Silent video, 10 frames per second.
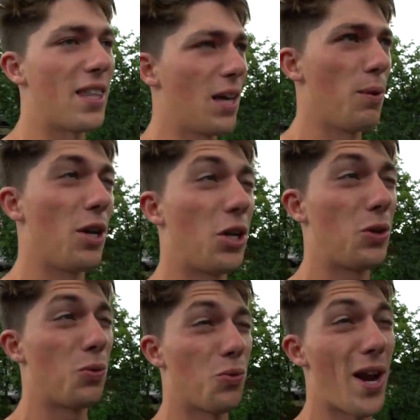I think we
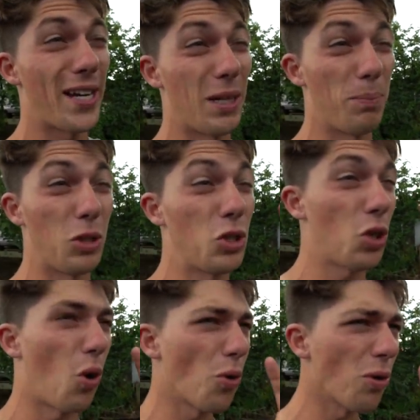racked up a
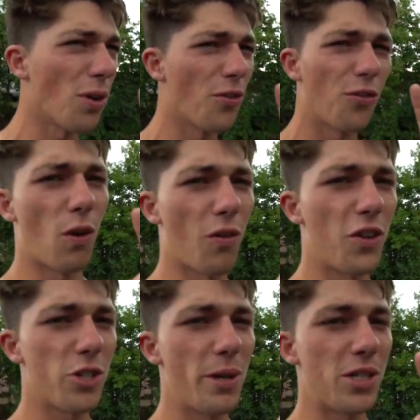total of four
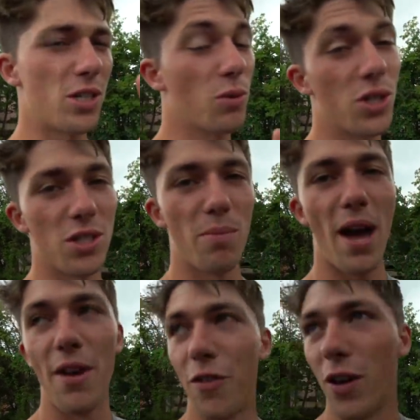fish species, which isn't
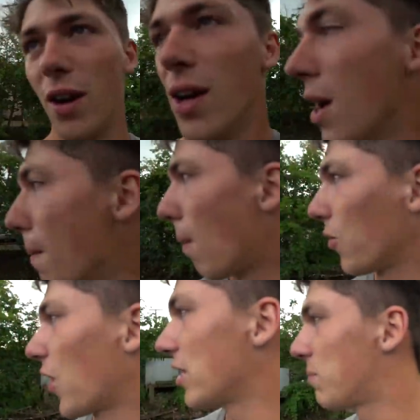bad for a
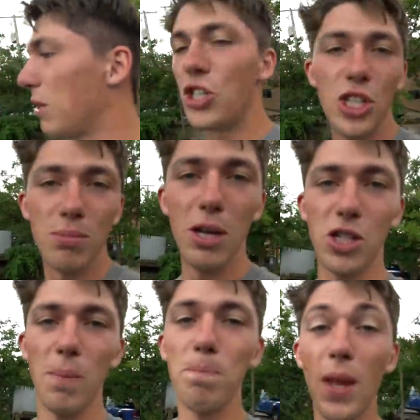multi-species
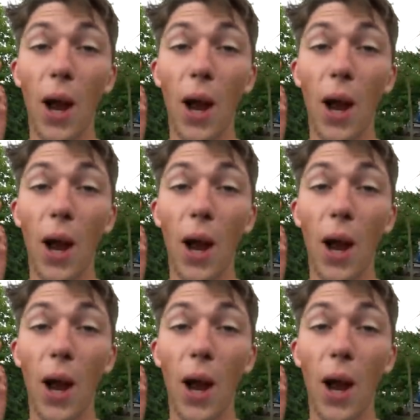mission.